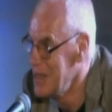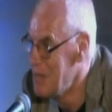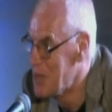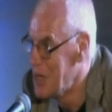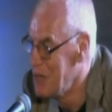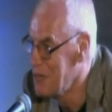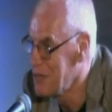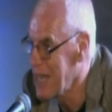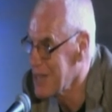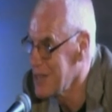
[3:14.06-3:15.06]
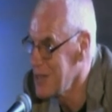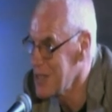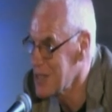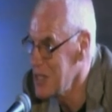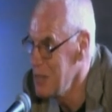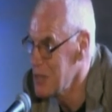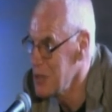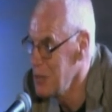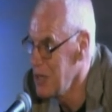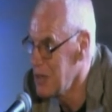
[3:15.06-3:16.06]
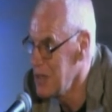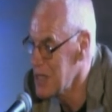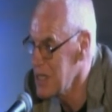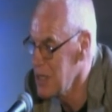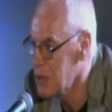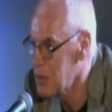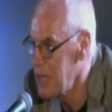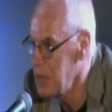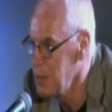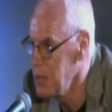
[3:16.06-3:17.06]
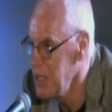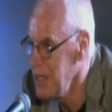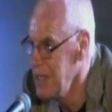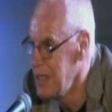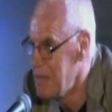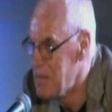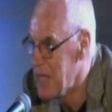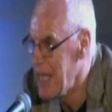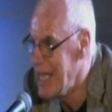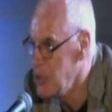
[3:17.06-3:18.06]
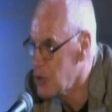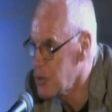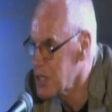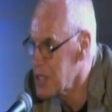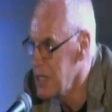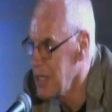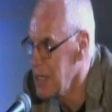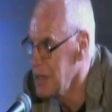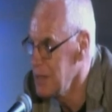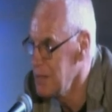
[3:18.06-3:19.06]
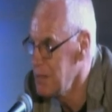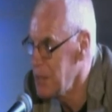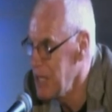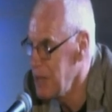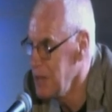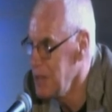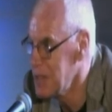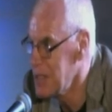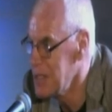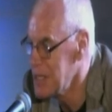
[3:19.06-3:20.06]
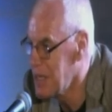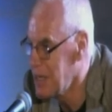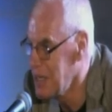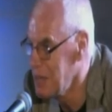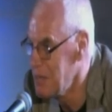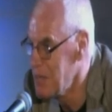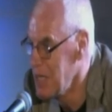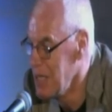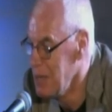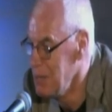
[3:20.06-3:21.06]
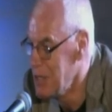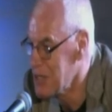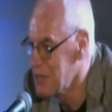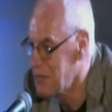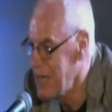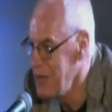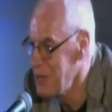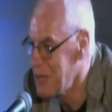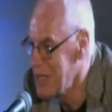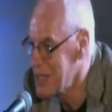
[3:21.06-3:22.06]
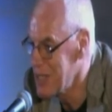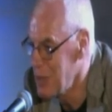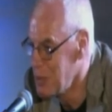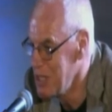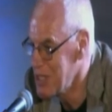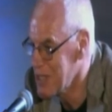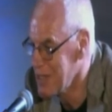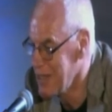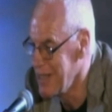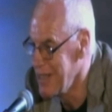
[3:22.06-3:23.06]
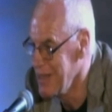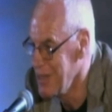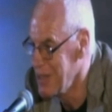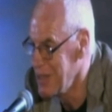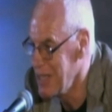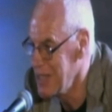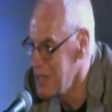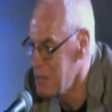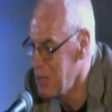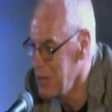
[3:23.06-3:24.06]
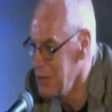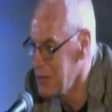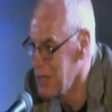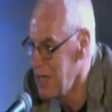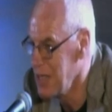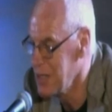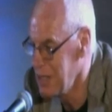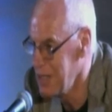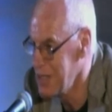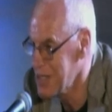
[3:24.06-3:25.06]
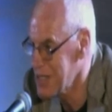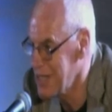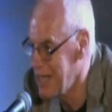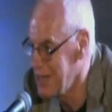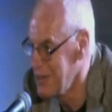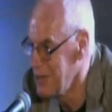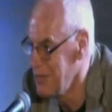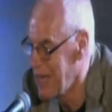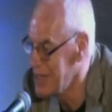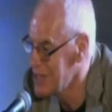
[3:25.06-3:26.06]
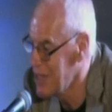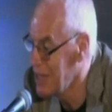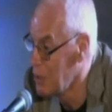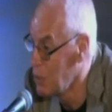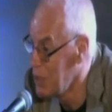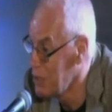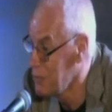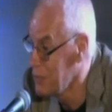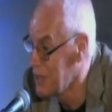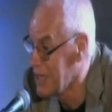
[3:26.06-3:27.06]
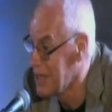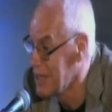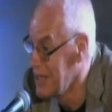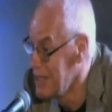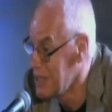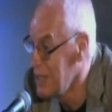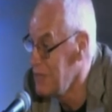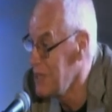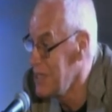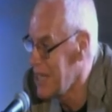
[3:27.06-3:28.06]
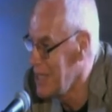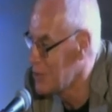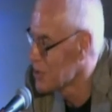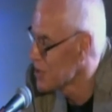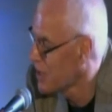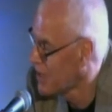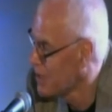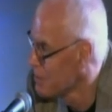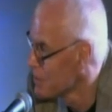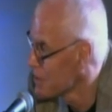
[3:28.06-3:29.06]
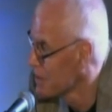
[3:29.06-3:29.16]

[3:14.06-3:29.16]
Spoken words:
of the fact that it seems that we are in this incredibly interesting period and time. But as a friend of mine said recently, that it is both a curse and an advantage and a wonderful thing to live in dangerous times.